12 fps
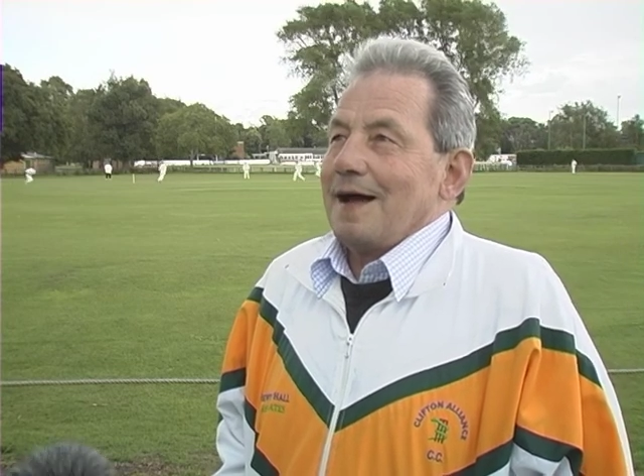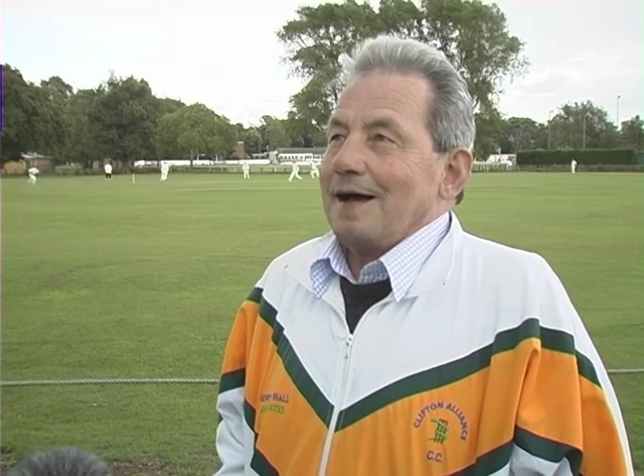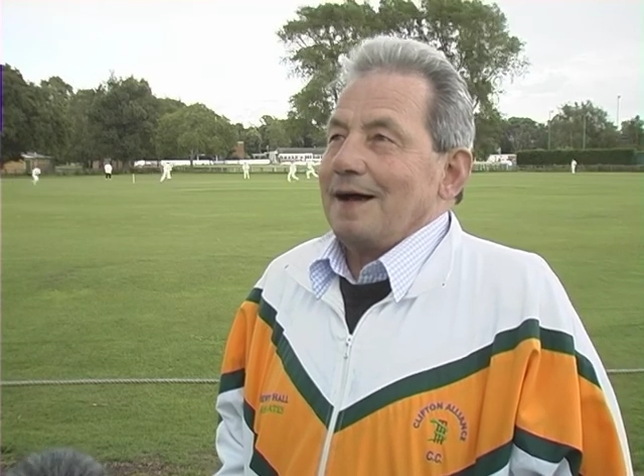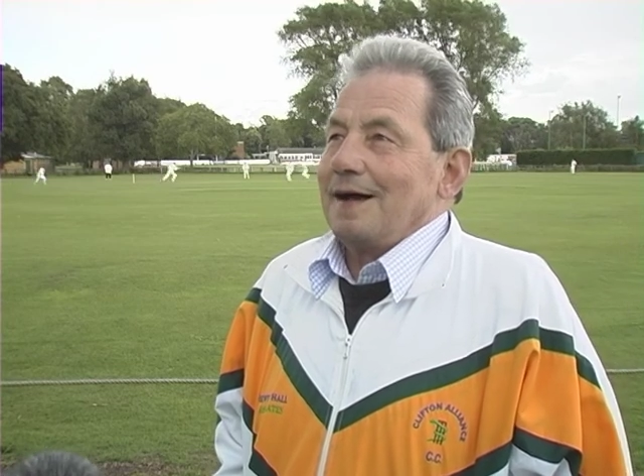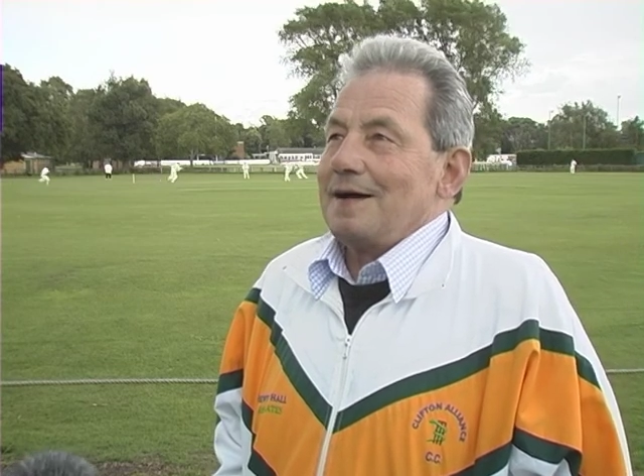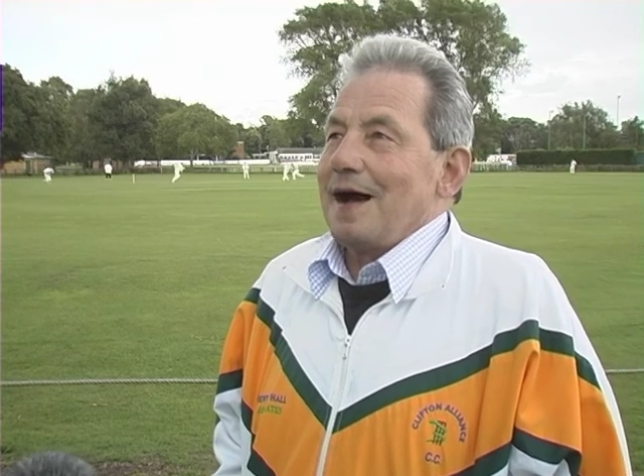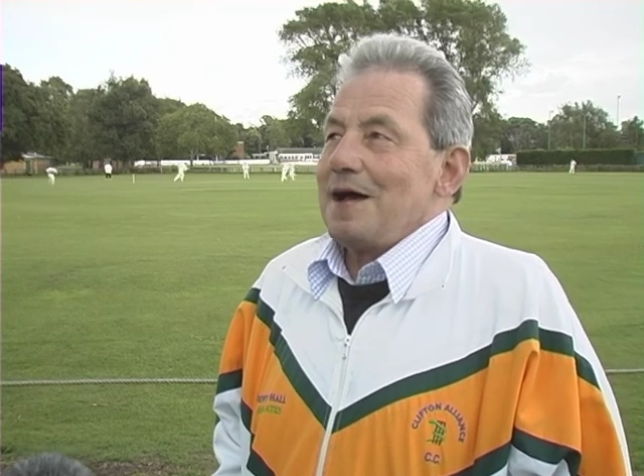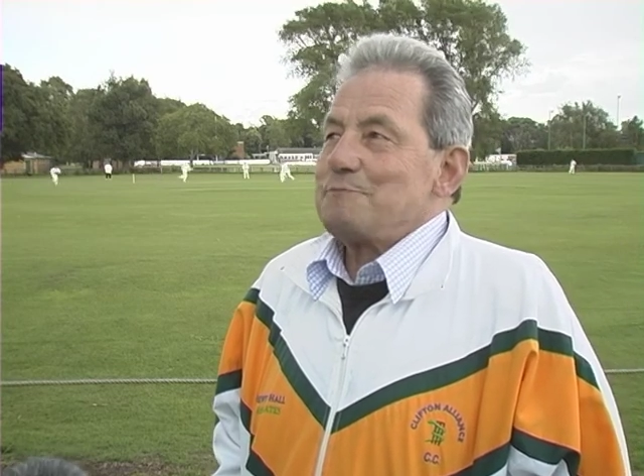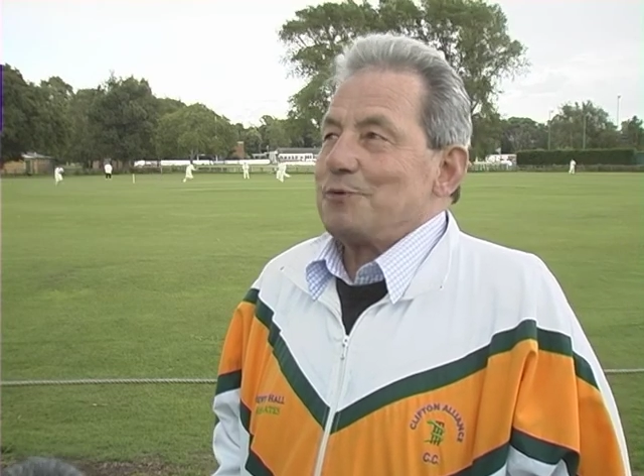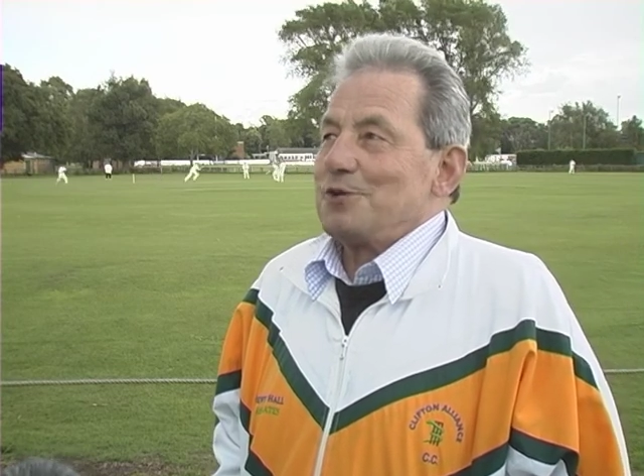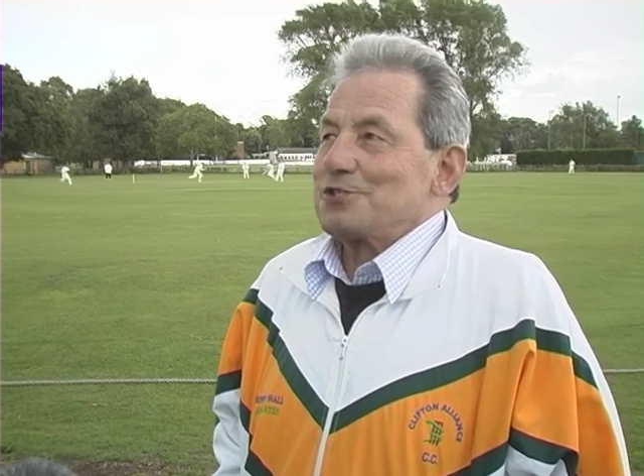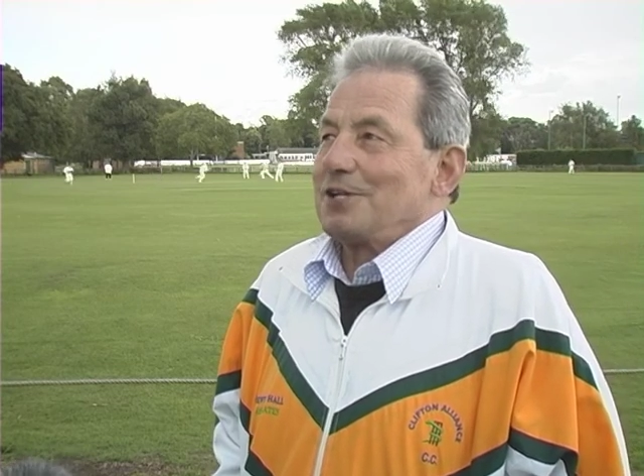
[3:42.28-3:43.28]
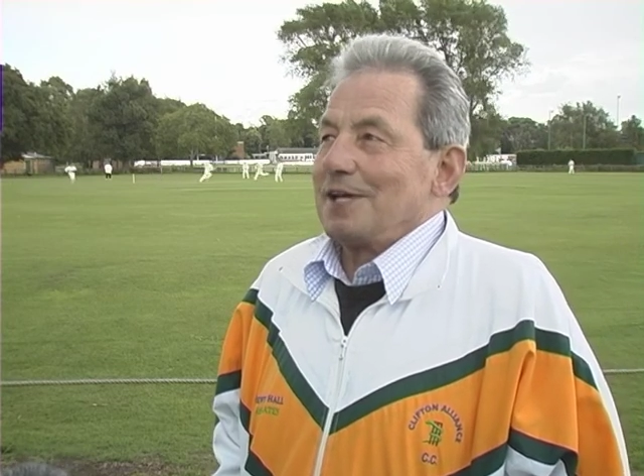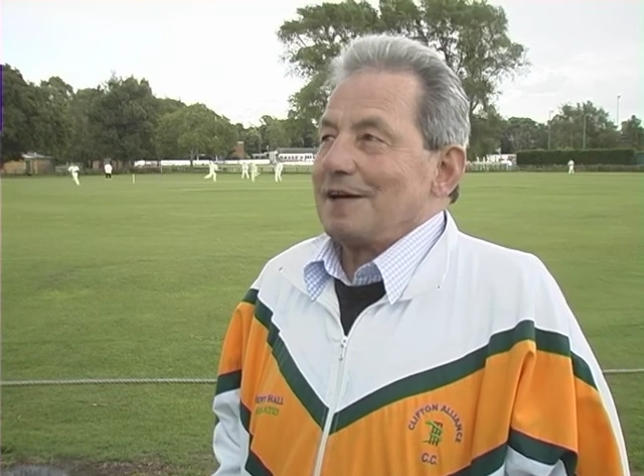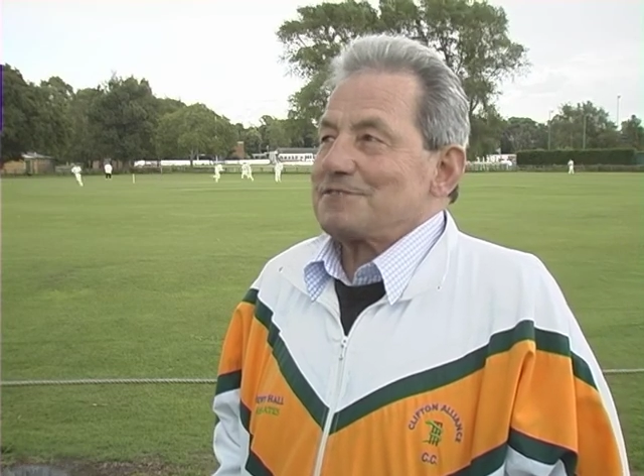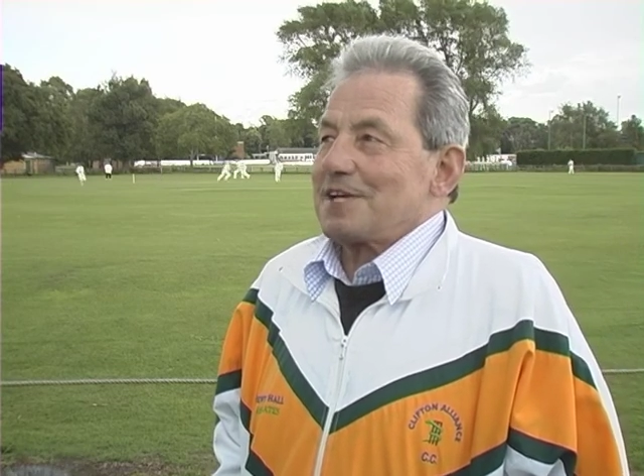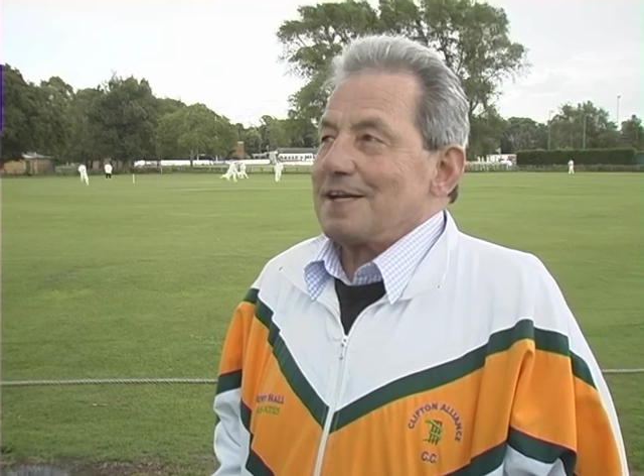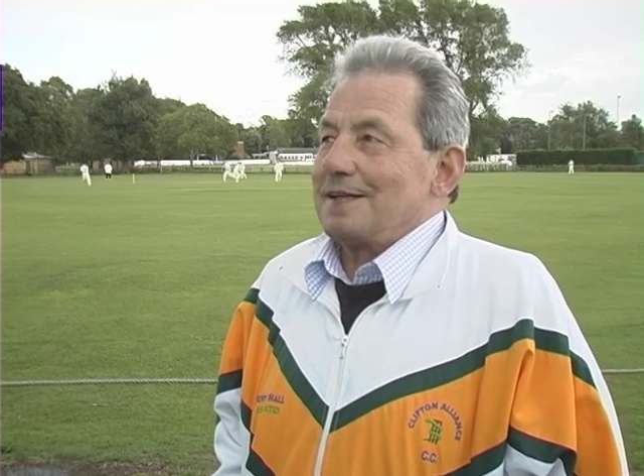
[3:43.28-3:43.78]
I personally
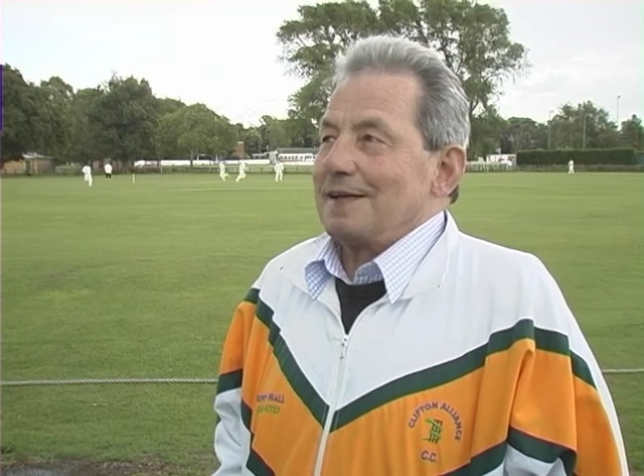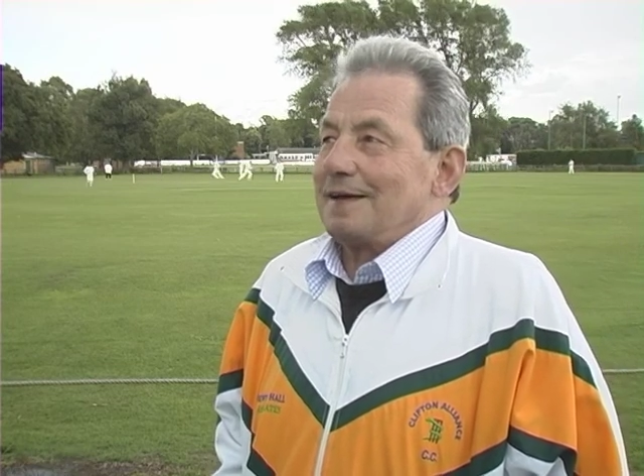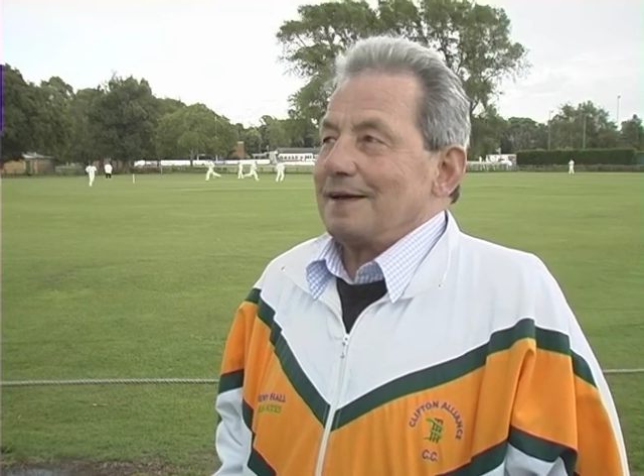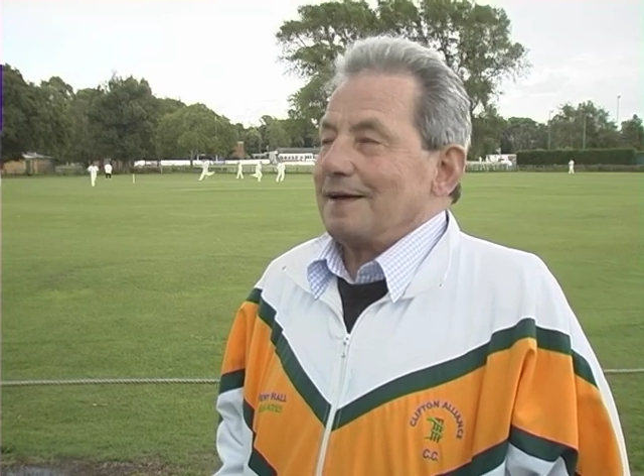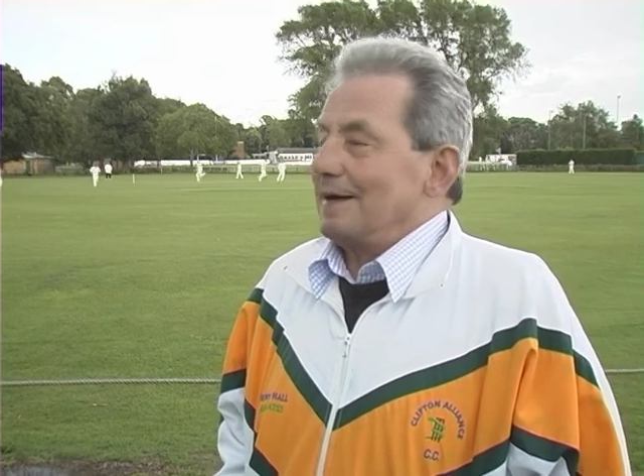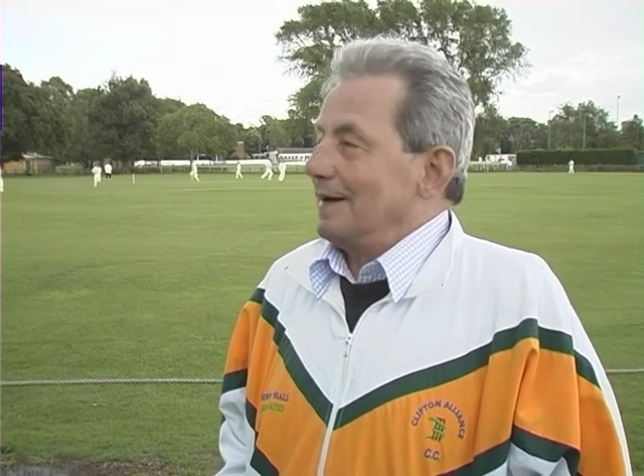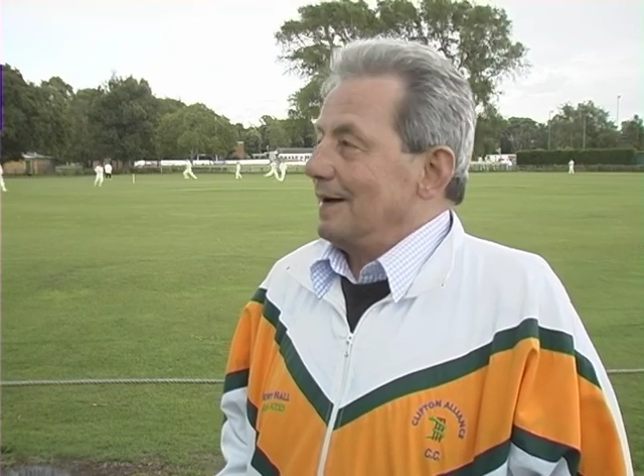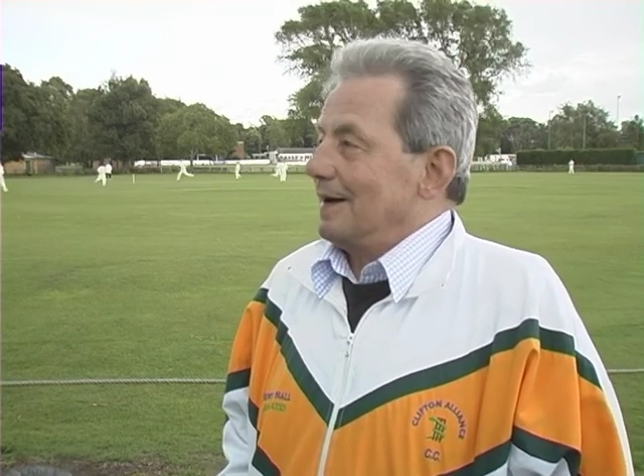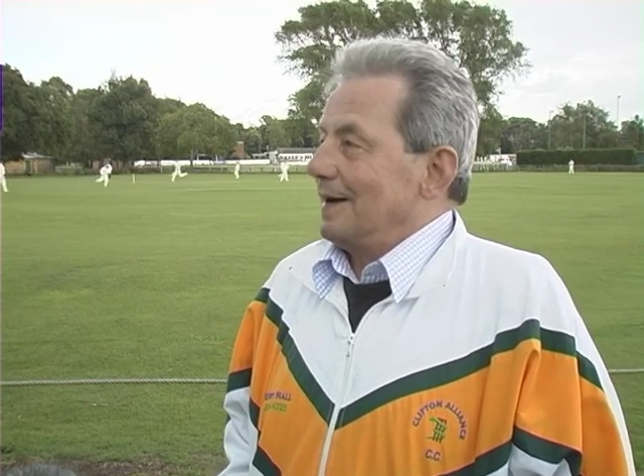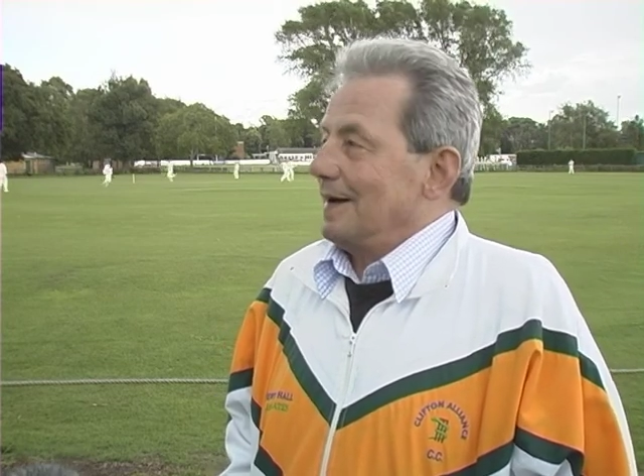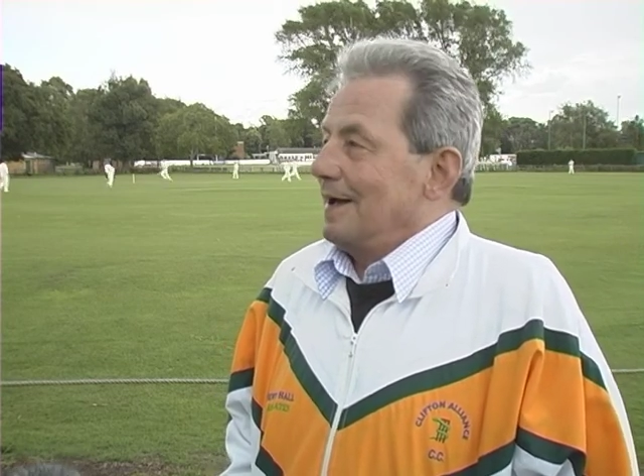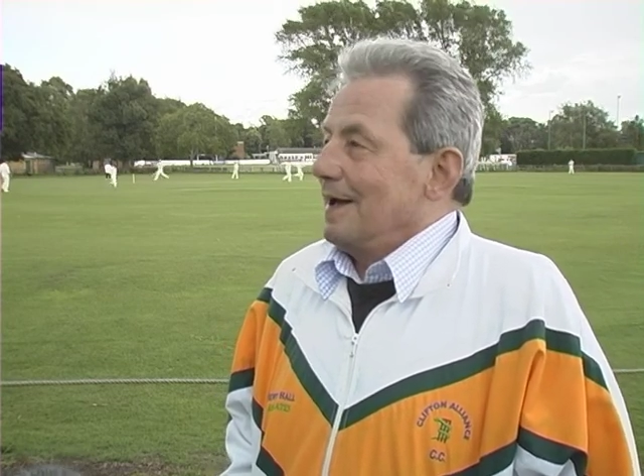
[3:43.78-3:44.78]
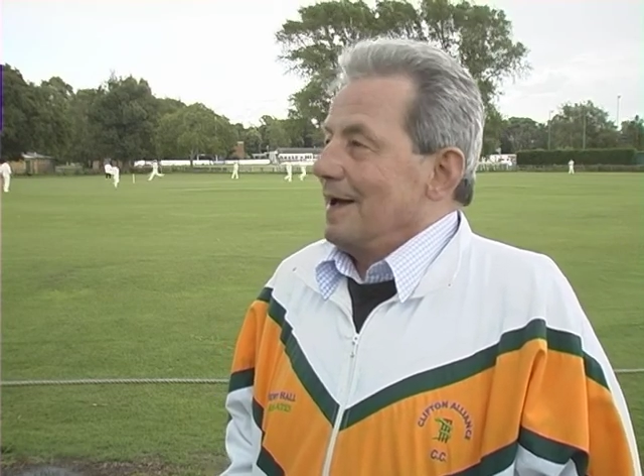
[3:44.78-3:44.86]
have said, I